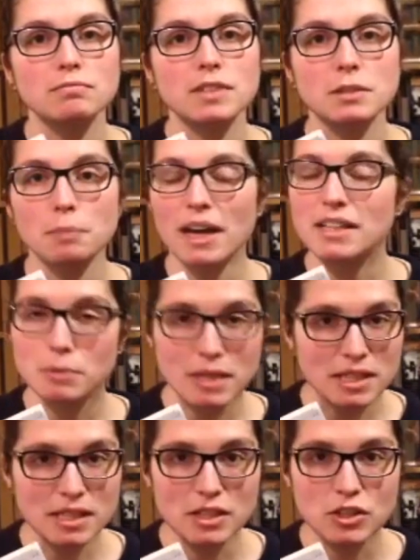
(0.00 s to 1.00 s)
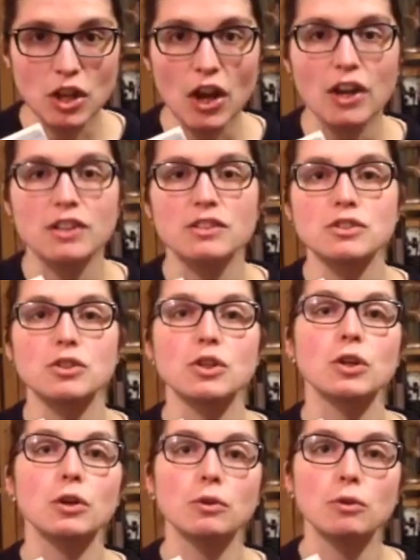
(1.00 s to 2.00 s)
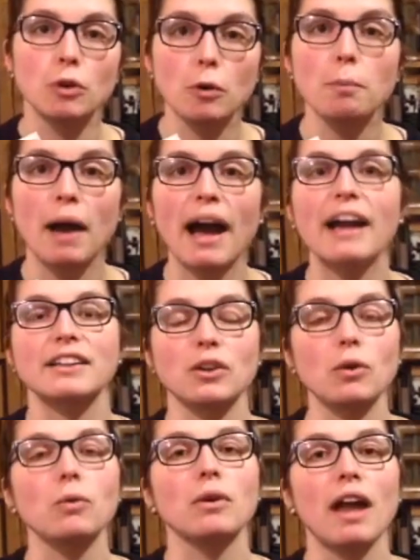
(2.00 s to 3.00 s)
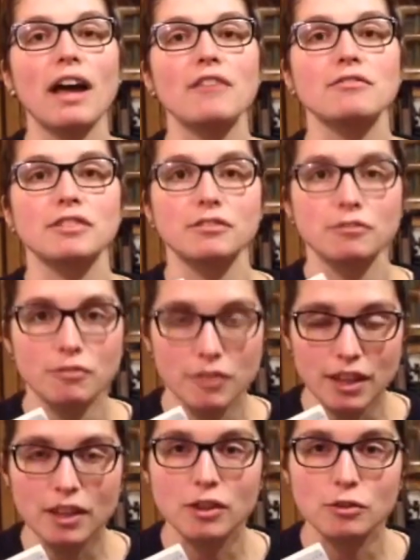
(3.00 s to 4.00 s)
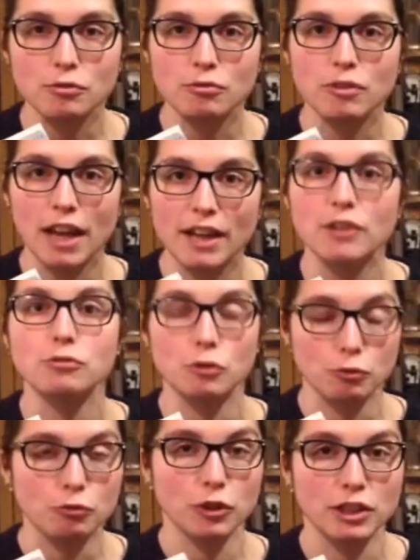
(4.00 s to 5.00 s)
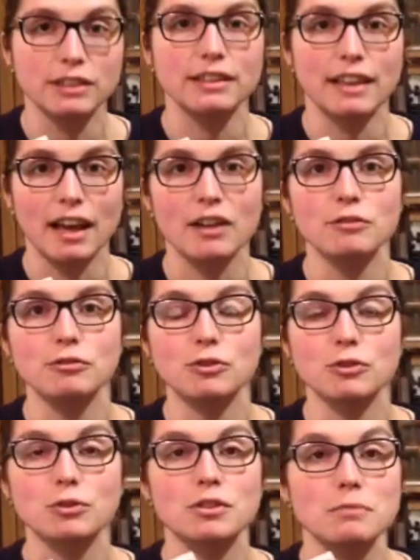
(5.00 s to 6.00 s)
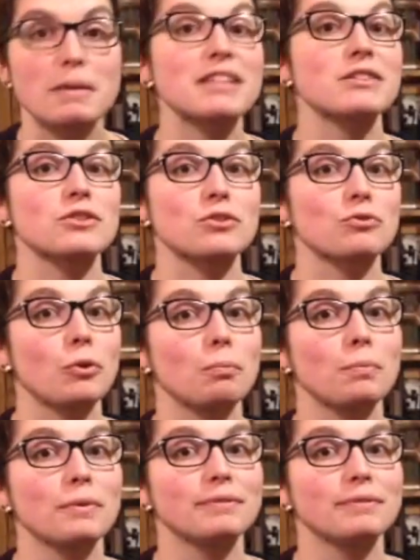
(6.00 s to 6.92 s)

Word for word: despite twists and turns, you can look back at your whole life and think you've led a fulfilled life. So it's a message of hope.